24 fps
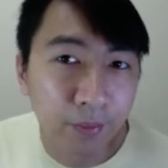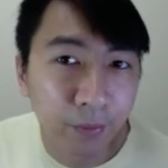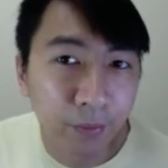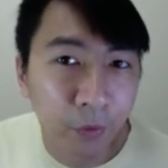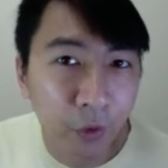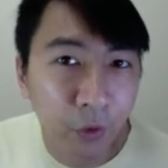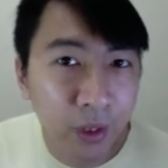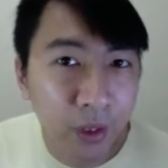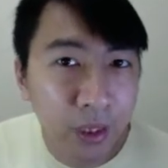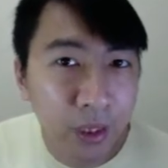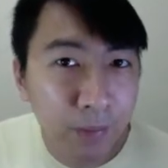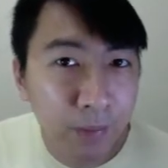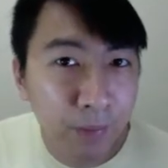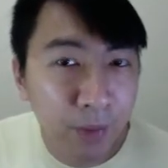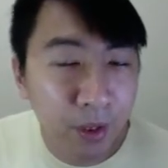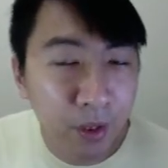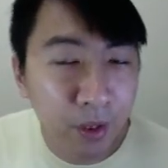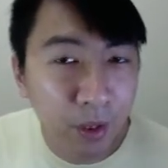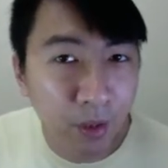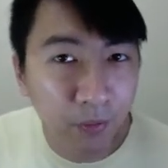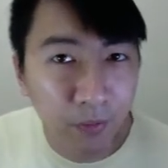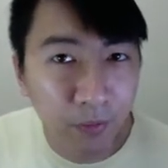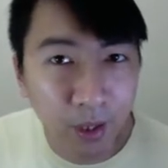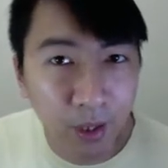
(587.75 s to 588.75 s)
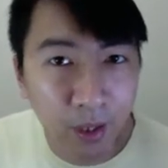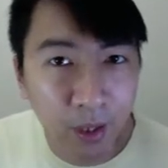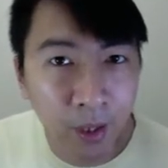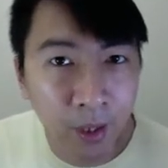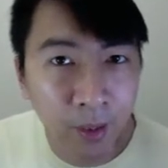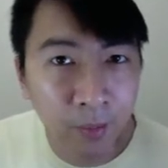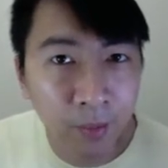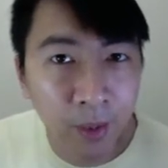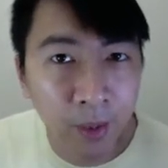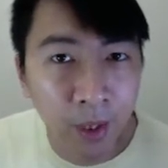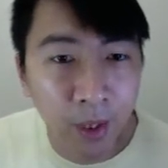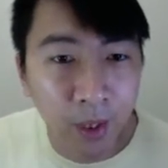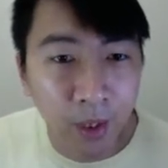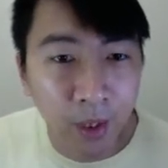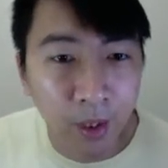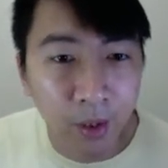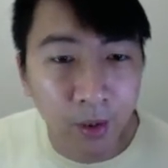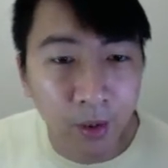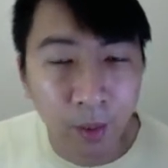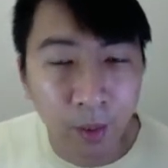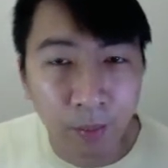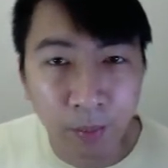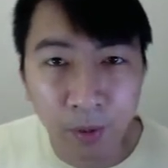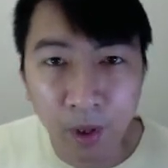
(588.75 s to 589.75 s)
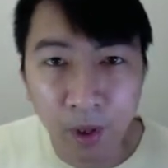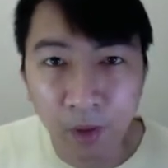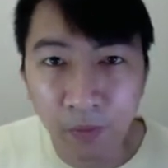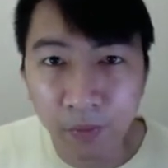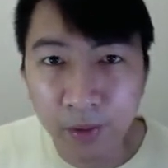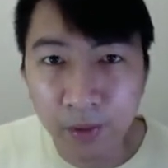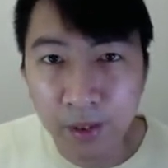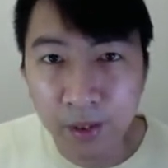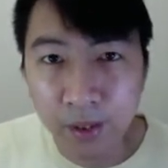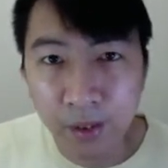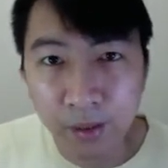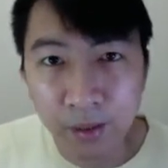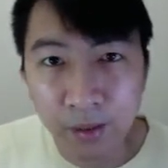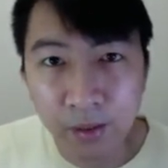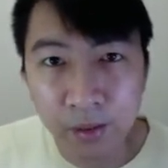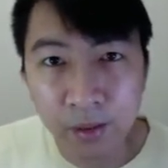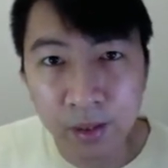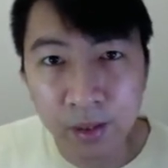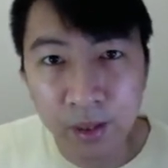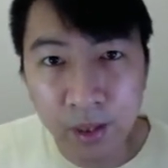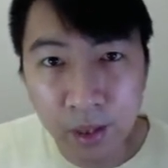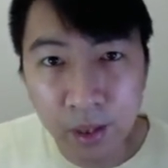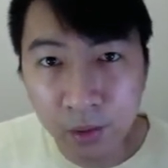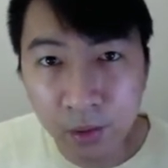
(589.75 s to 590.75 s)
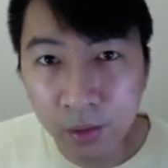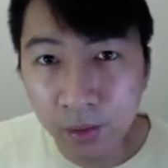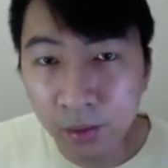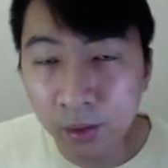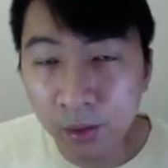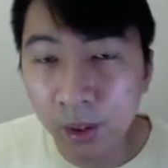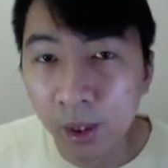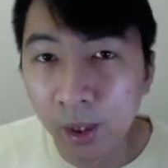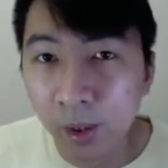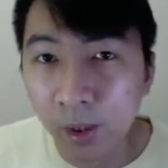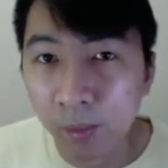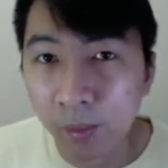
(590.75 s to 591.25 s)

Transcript: During this period of time, the prophets still